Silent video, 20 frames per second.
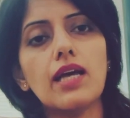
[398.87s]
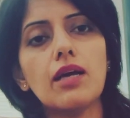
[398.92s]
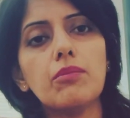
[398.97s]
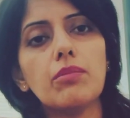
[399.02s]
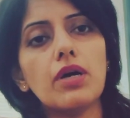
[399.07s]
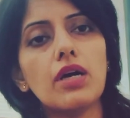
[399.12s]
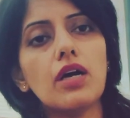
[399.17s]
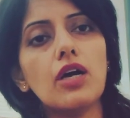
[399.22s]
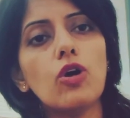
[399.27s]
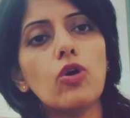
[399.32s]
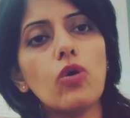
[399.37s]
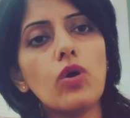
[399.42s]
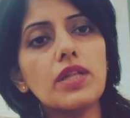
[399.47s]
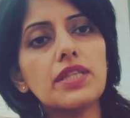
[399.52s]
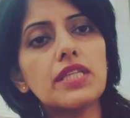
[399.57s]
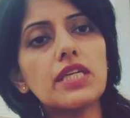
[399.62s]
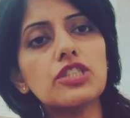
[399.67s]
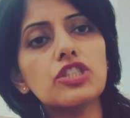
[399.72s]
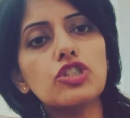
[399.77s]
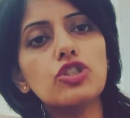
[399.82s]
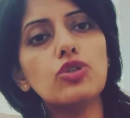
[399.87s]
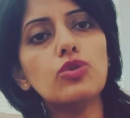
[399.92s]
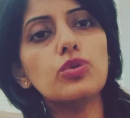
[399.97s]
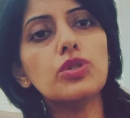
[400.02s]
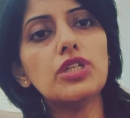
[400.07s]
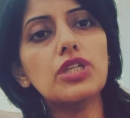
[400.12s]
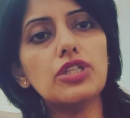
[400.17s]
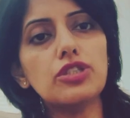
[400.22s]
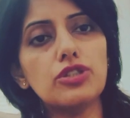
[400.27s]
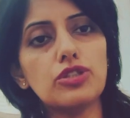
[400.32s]
But all that you
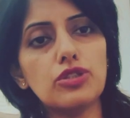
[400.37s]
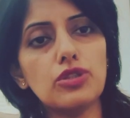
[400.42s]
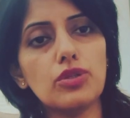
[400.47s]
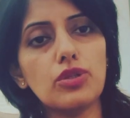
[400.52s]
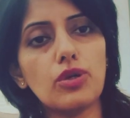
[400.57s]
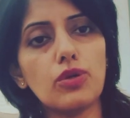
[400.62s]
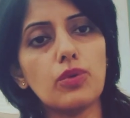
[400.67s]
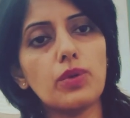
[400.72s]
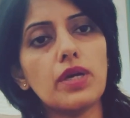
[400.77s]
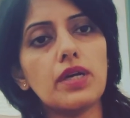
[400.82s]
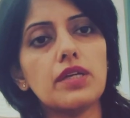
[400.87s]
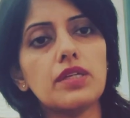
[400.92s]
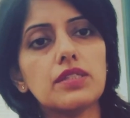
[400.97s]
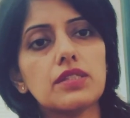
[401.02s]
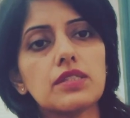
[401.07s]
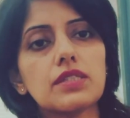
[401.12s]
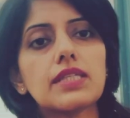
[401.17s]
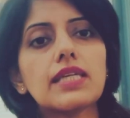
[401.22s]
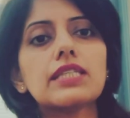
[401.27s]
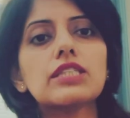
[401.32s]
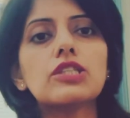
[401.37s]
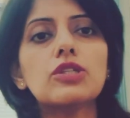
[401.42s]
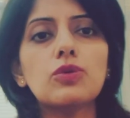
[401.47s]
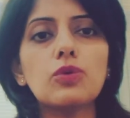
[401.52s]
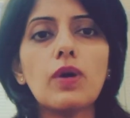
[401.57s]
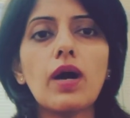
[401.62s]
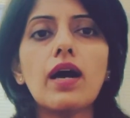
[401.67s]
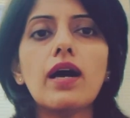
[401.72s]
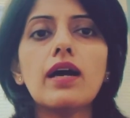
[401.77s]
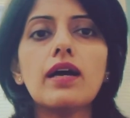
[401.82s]
need to know is that you
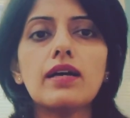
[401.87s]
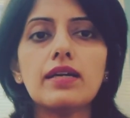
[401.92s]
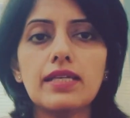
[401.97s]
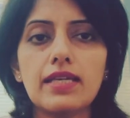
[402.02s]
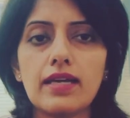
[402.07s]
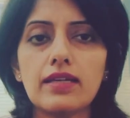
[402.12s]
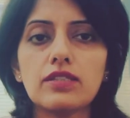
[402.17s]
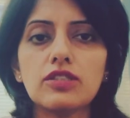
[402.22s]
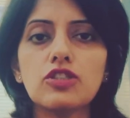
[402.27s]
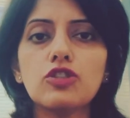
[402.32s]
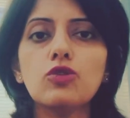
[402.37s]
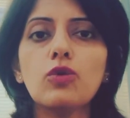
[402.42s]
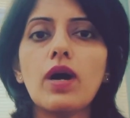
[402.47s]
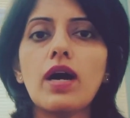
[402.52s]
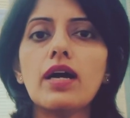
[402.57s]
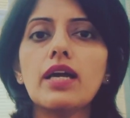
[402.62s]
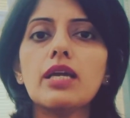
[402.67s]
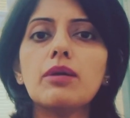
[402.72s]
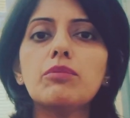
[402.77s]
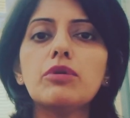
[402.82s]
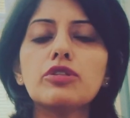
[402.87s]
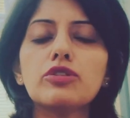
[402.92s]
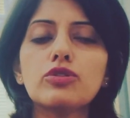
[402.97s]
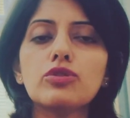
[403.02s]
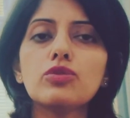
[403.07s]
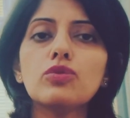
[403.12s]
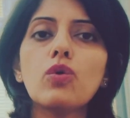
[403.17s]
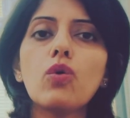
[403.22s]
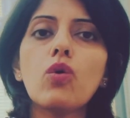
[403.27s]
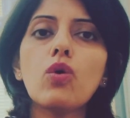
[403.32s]
are able to
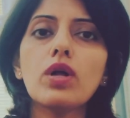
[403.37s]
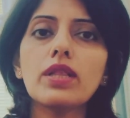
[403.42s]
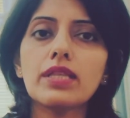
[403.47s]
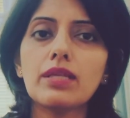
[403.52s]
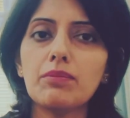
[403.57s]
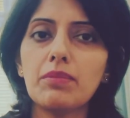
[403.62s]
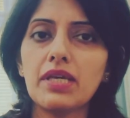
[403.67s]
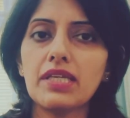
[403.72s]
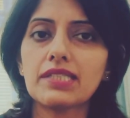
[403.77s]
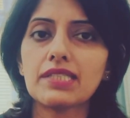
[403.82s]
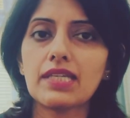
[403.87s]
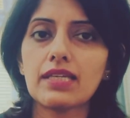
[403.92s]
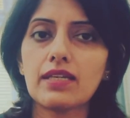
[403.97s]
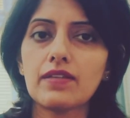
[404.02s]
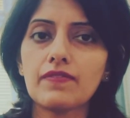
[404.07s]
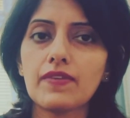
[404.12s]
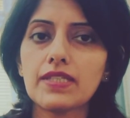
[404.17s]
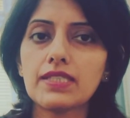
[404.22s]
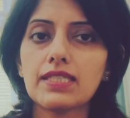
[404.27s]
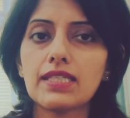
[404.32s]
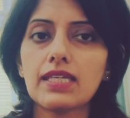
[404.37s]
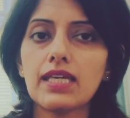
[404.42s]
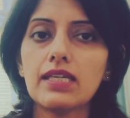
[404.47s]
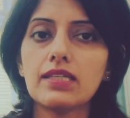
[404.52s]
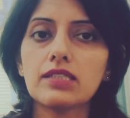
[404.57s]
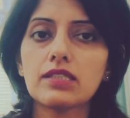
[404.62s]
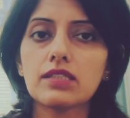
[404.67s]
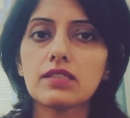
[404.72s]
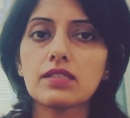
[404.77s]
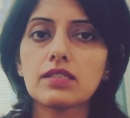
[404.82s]
do all the basic
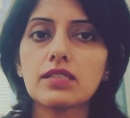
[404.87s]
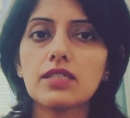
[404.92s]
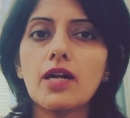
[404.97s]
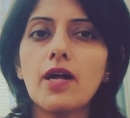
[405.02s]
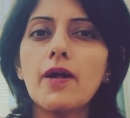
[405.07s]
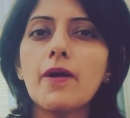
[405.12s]
investigations.